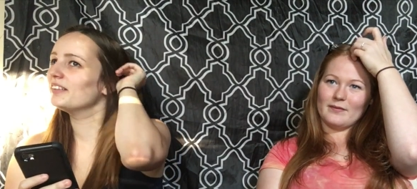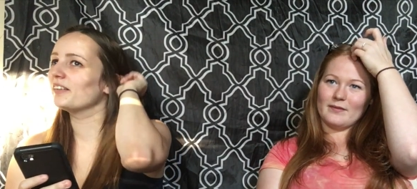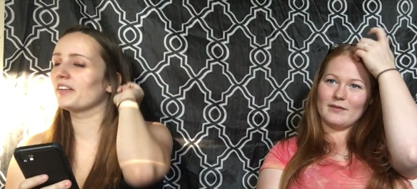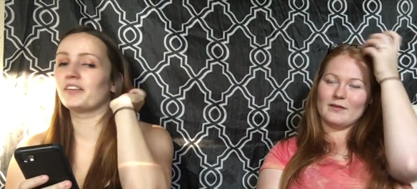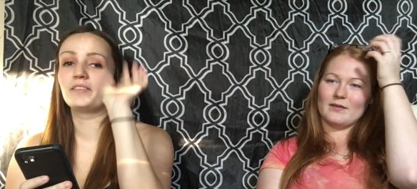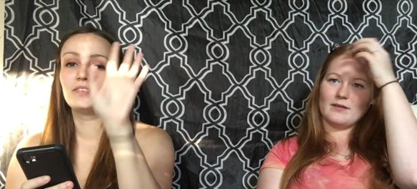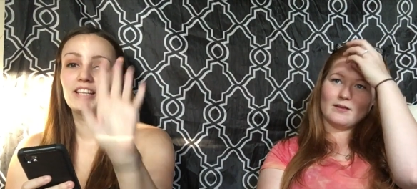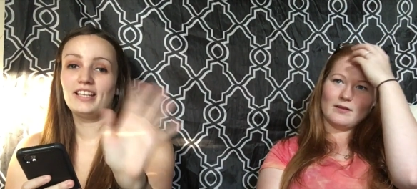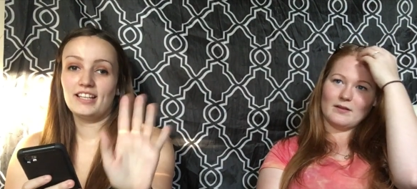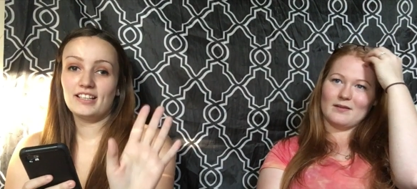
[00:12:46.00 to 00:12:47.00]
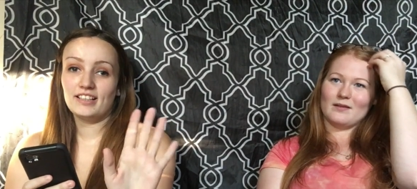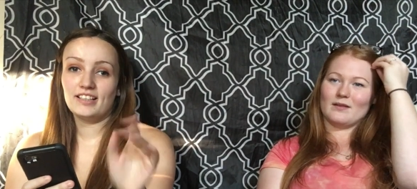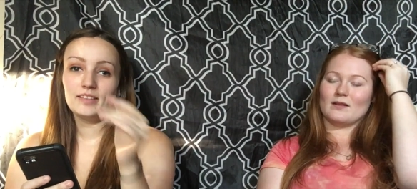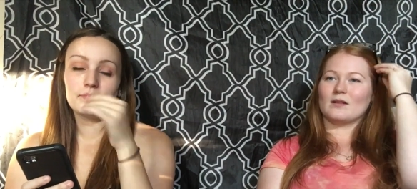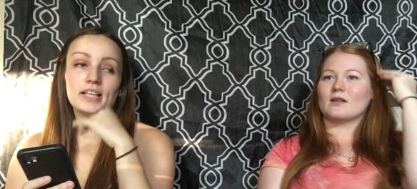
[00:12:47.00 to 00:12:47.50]
Speaker 1: no, no, no.
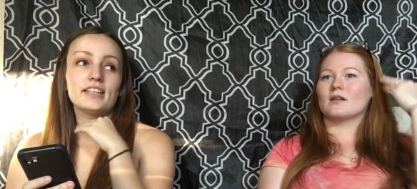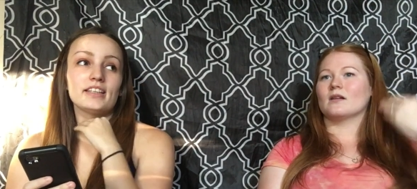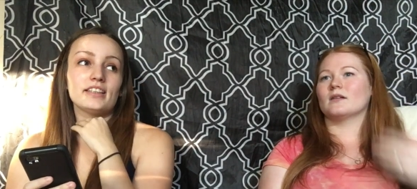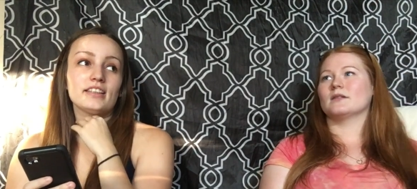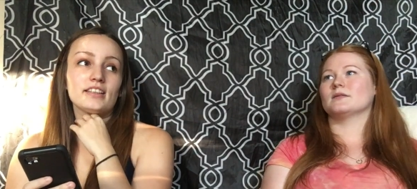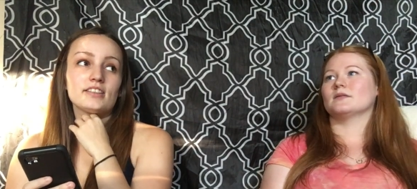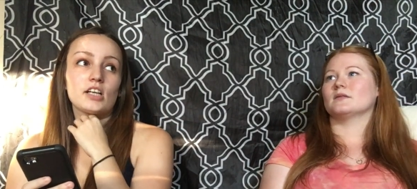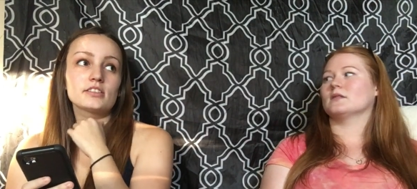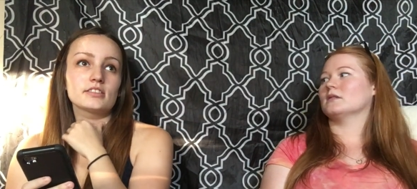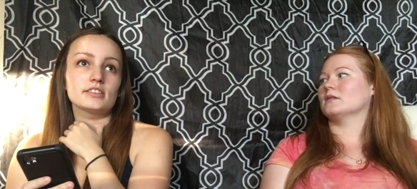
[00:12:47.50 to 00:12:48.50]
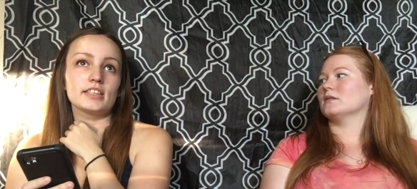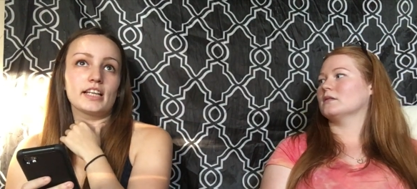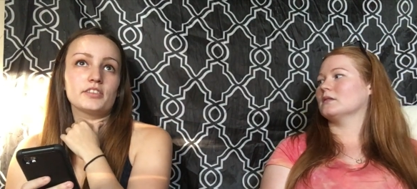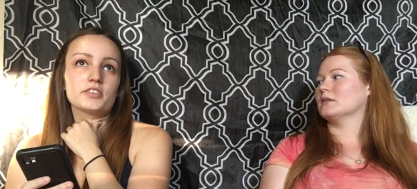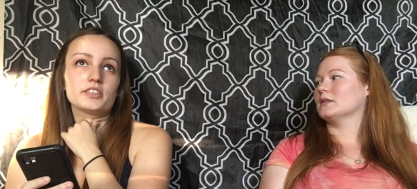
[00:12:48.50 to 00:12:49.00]
My tonsils and
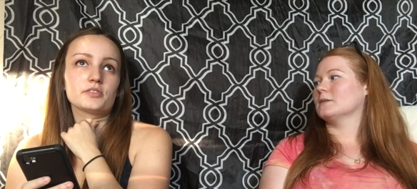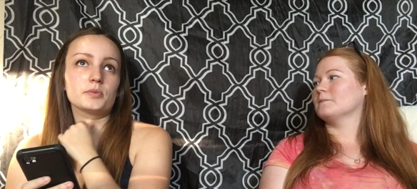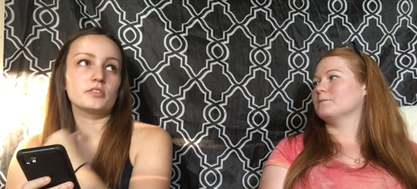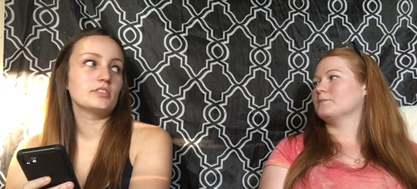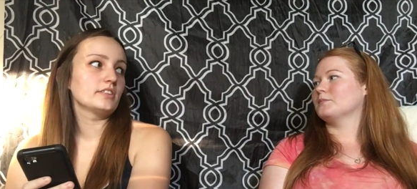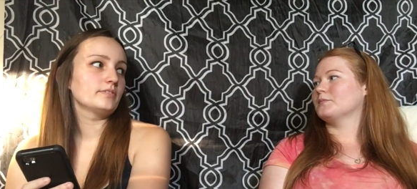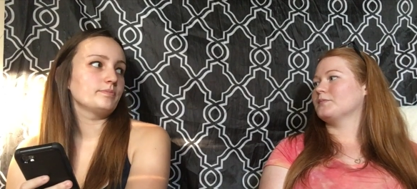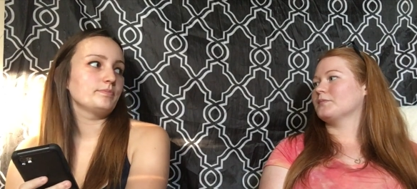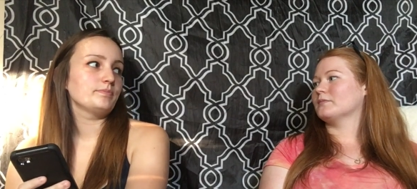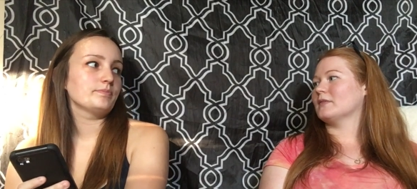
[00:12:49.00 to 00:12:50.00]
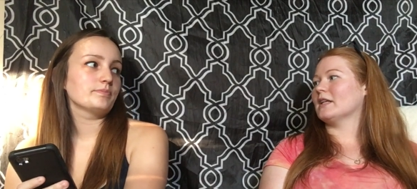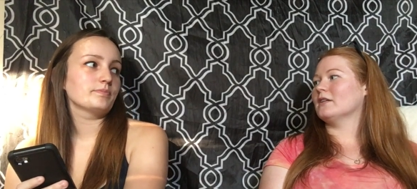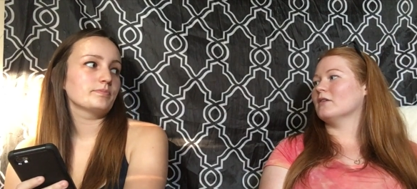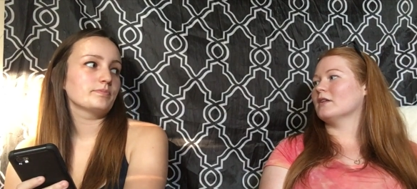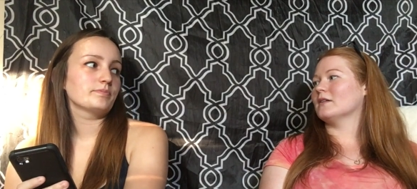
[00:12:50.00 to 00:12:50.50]
adenoids removed. I
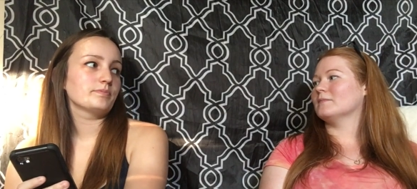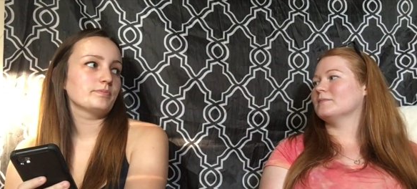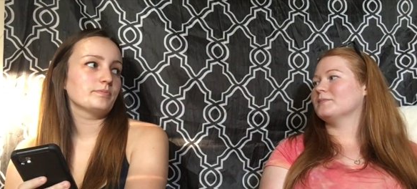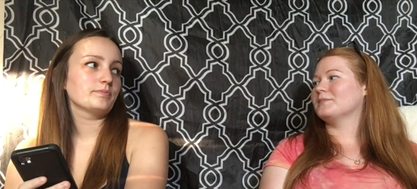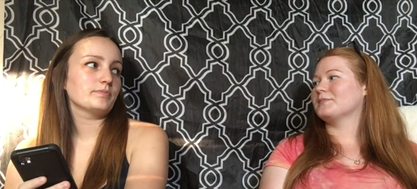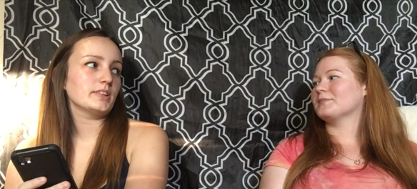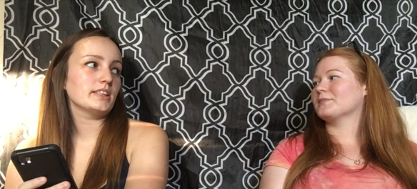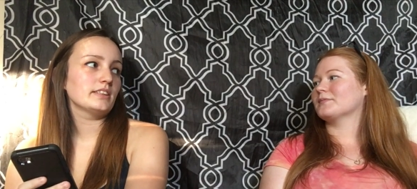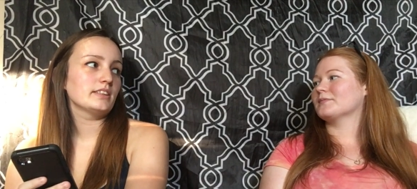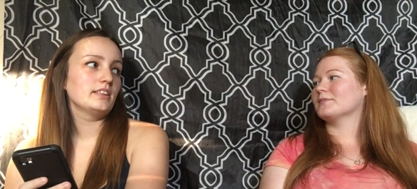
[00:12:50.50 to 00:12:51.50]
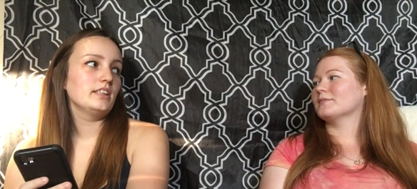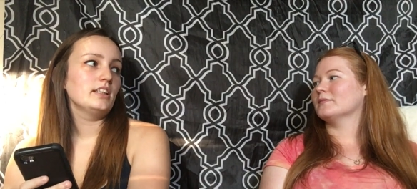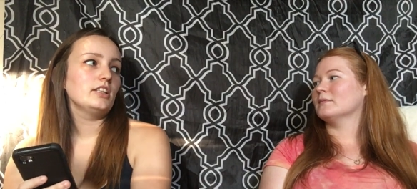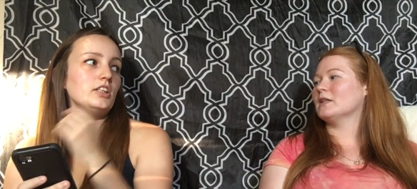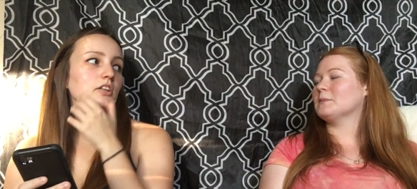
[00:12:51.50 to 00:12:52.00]
didn't know that. Really?
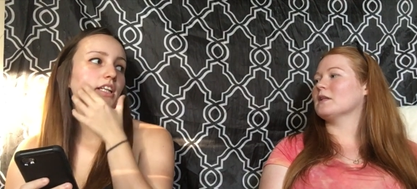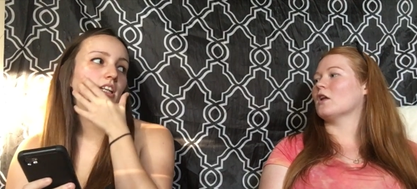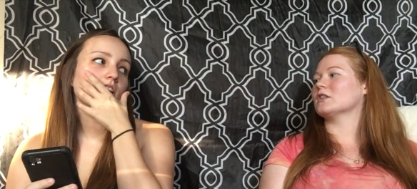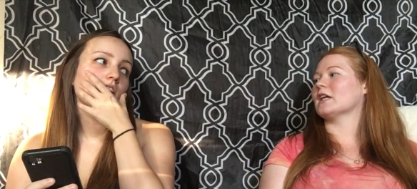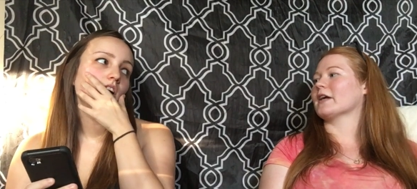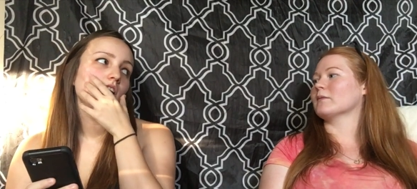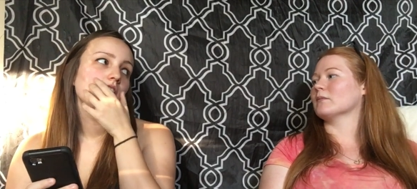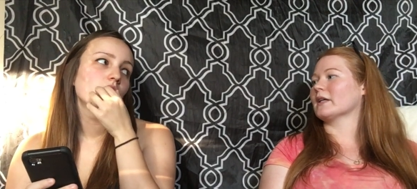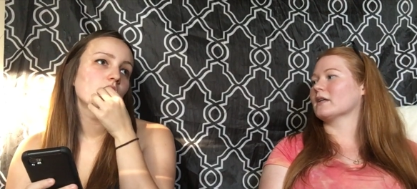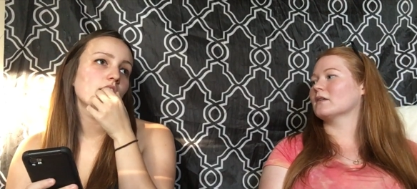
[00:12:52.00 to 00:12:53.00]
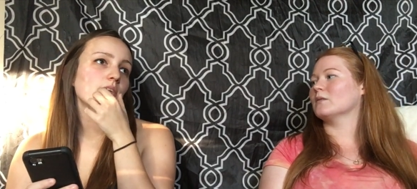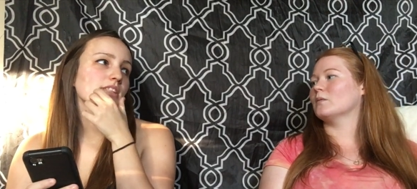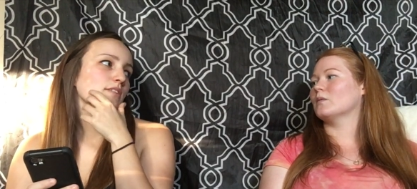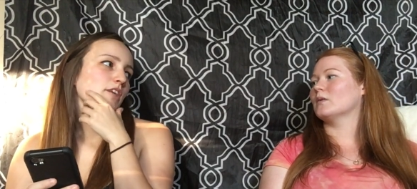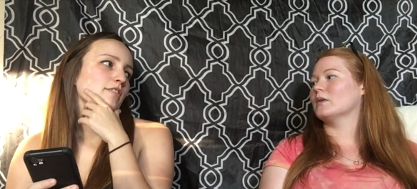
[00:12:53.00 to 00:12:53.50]
Speaker 2: That's you know, been like, a long time. Like
Speaker 1: I was
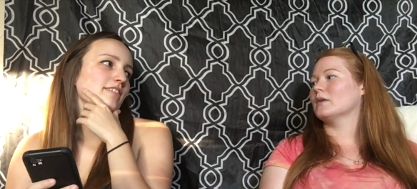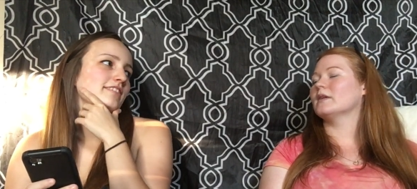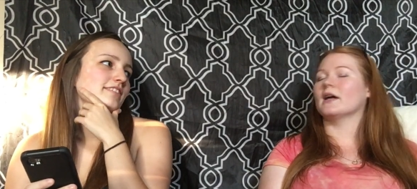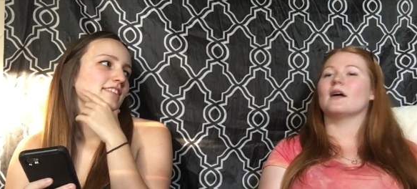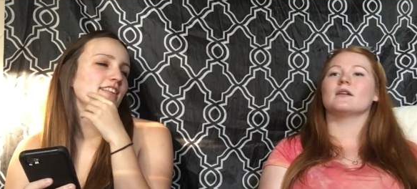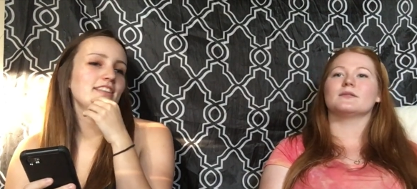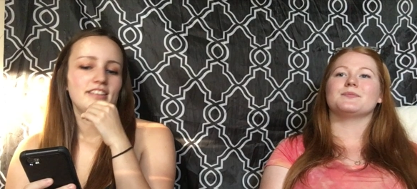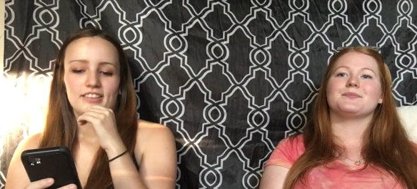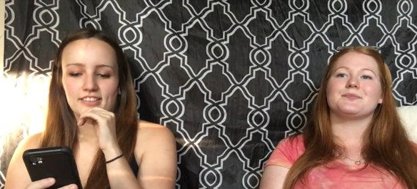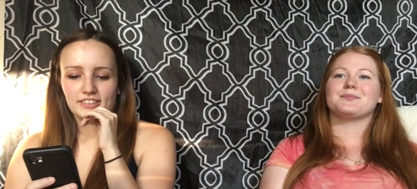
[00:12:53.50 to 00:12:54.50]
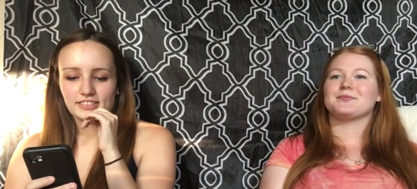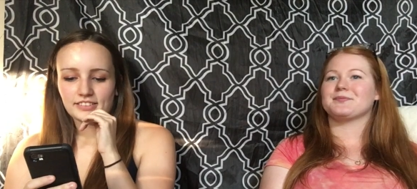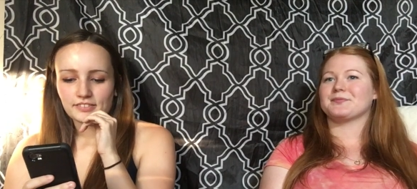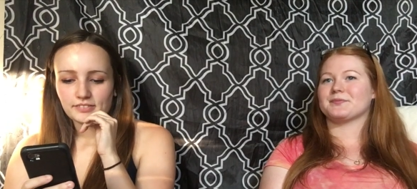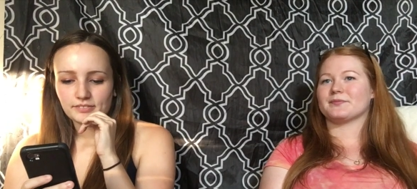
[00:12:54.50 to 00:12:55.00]
like five. Yeah.
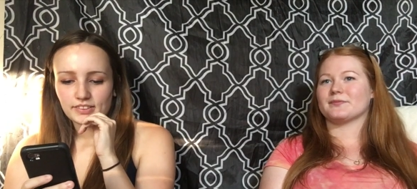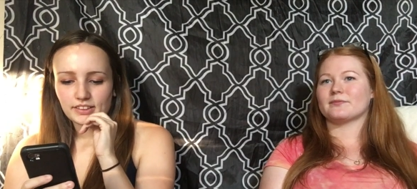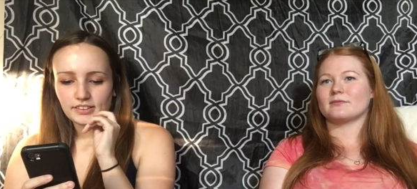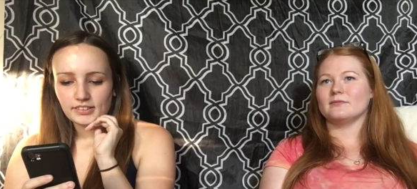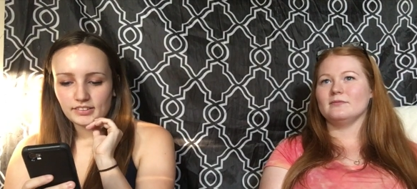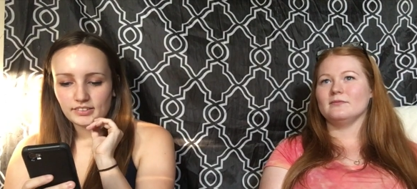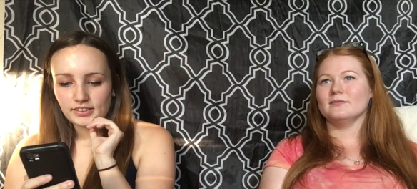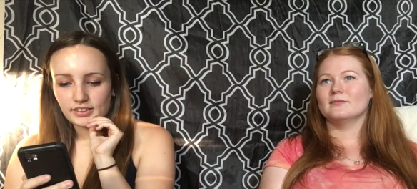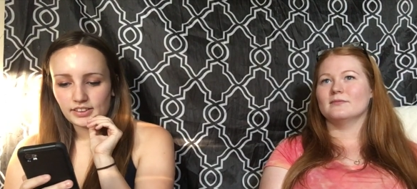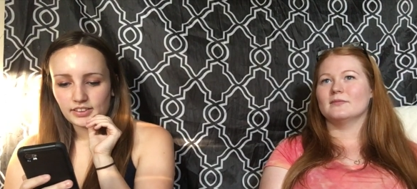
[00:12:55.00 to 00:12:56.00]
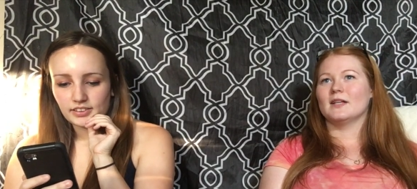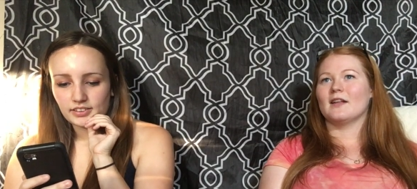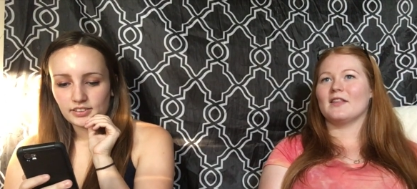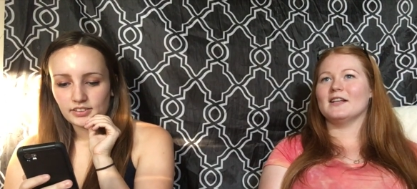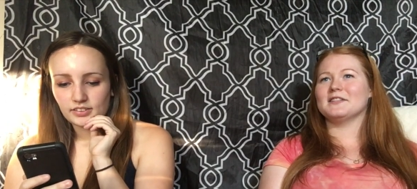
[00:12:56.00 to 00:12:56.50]
So Okay.
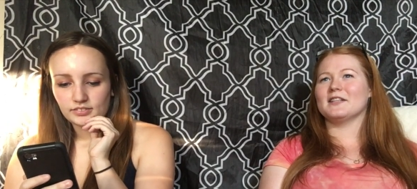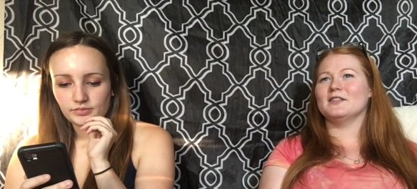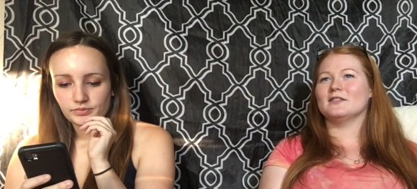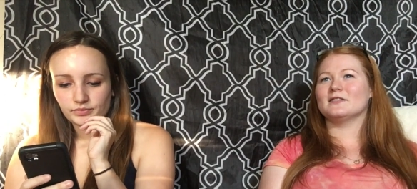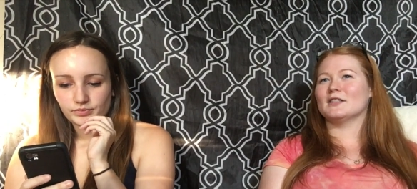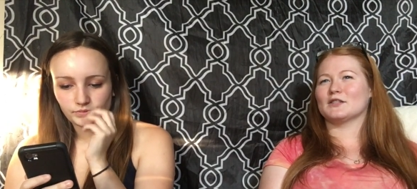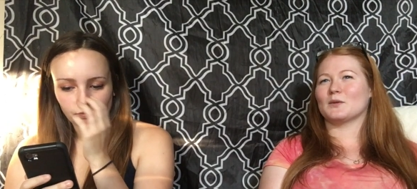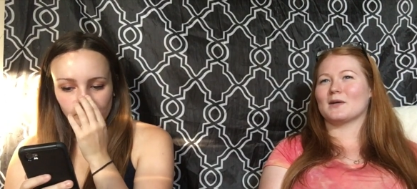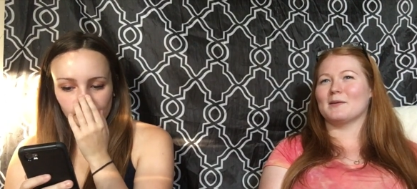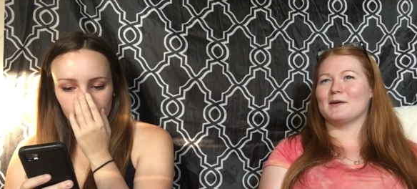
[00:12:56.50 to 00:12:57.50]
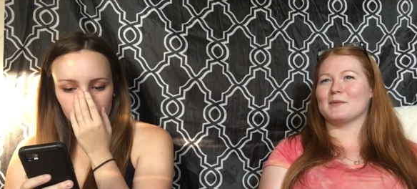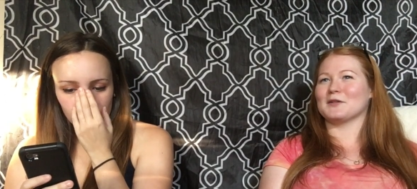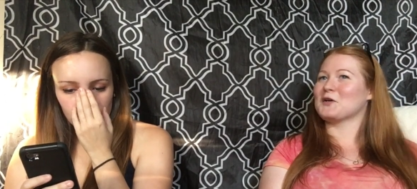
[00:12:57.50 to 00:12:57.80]
Speaker 2: Things that you just don't come up in